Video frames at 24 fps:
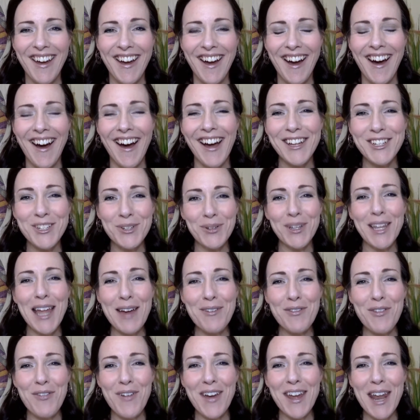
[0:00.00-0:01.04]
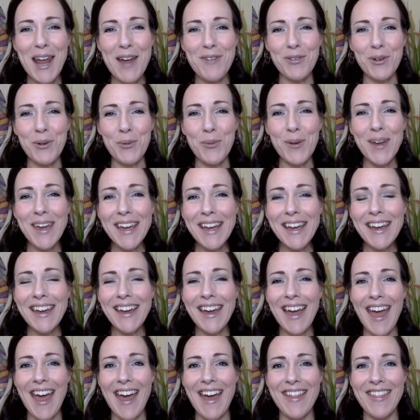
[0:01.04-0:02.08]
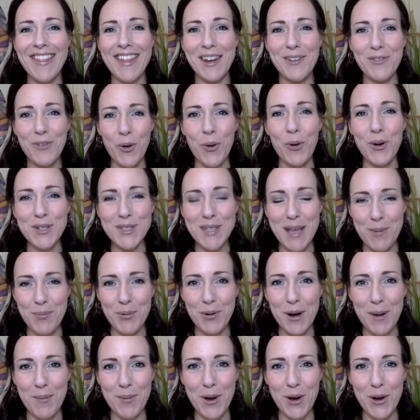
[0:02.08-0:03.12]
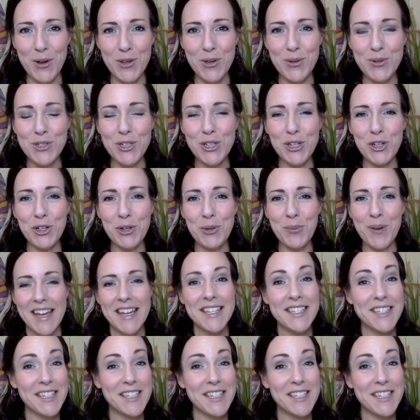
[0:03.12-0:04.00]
I do a live event every week, and then, of course, I put it up here on YouTube.